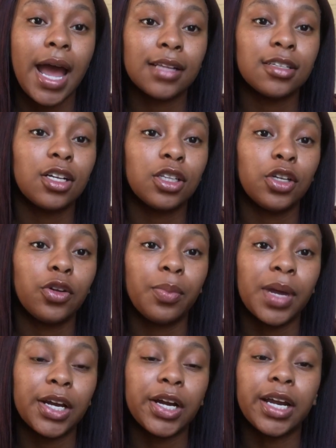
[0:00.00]
act a little
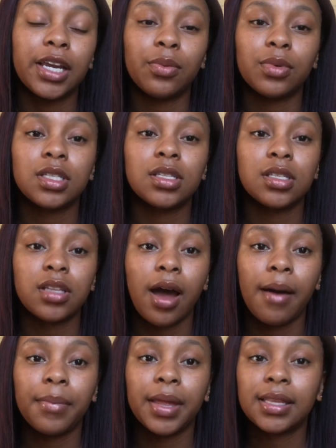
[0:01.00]
better and it would
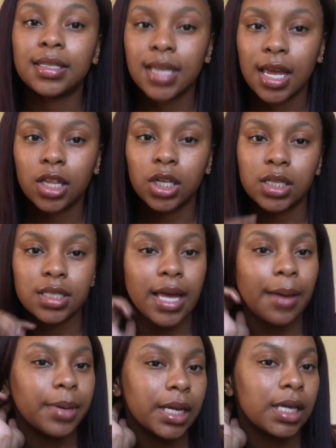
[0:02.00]
stop like the tangling that's
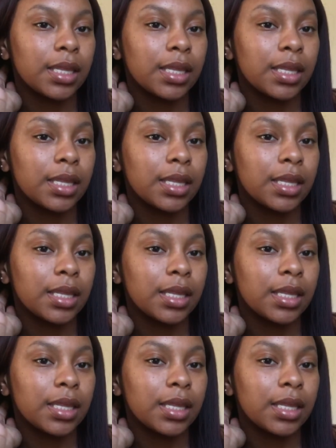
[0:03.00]
happening